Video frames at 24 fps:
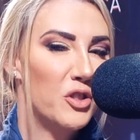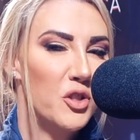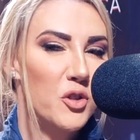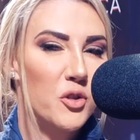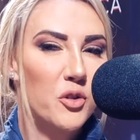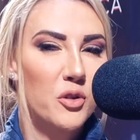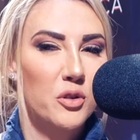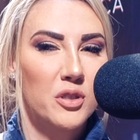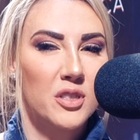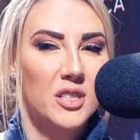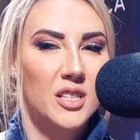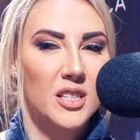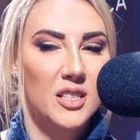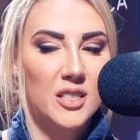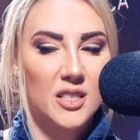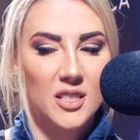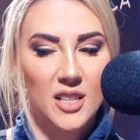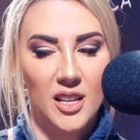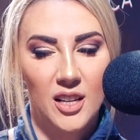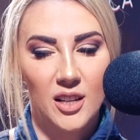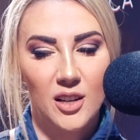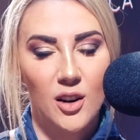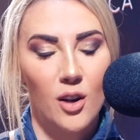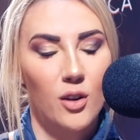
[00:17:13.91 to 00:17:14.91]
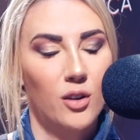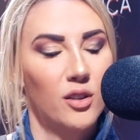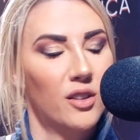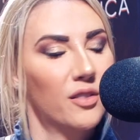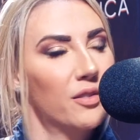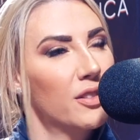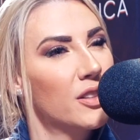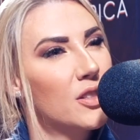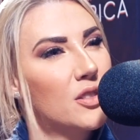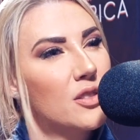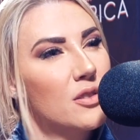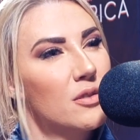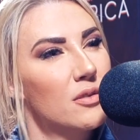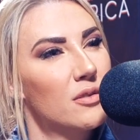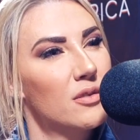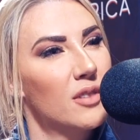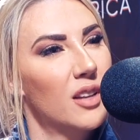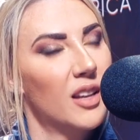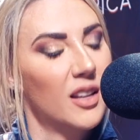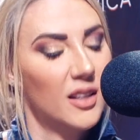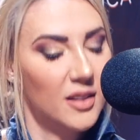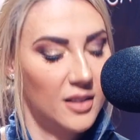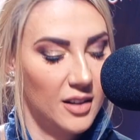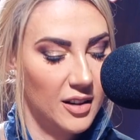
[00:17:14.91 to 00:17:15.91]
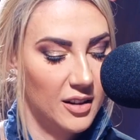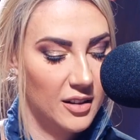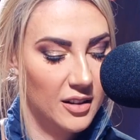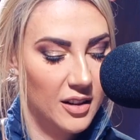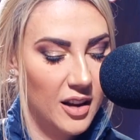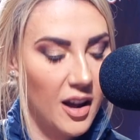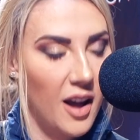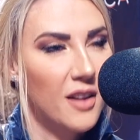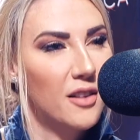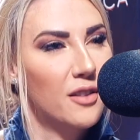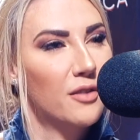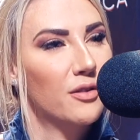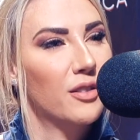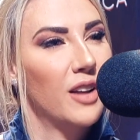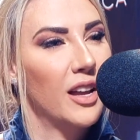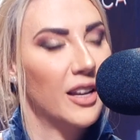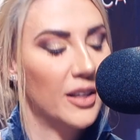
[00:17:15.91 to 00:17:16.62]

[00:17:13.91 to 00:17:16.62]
to just take note of it and kind of,